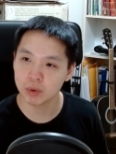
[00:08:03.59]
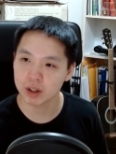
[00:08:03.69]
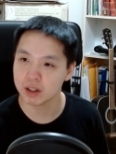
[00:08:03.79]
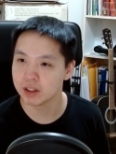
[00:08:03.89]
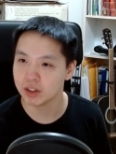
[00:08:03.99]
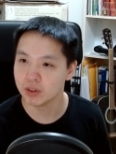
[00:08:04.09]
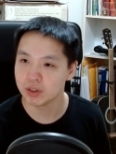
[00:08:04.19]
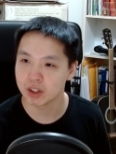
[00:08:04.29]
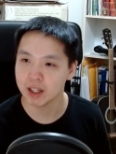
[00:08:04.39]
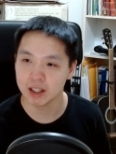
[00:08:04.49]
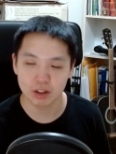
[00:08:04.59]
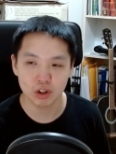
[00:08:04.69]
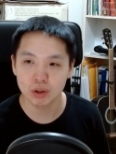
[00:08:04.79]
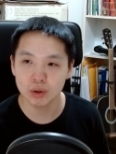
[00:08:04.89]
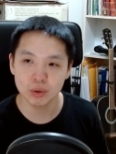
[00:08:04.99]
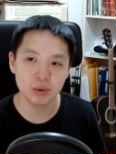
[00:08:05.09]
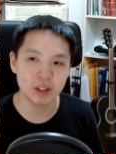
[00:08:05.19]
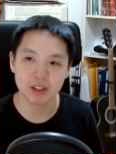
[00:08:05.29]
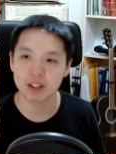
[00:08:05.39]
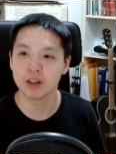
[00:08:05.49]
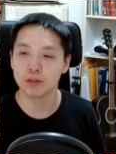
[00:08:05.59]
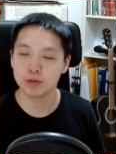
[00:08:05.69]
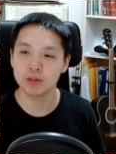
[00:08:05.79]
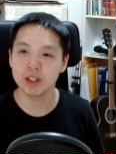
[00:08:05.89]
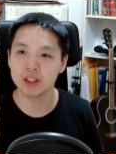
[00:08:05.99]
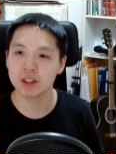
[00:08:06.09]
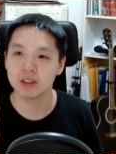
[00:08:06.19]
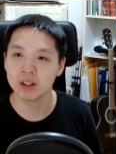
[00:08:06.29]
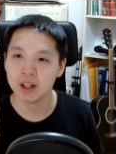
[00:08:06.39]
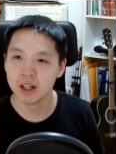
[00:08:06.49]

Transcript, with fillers: We're going to use include instead of featured,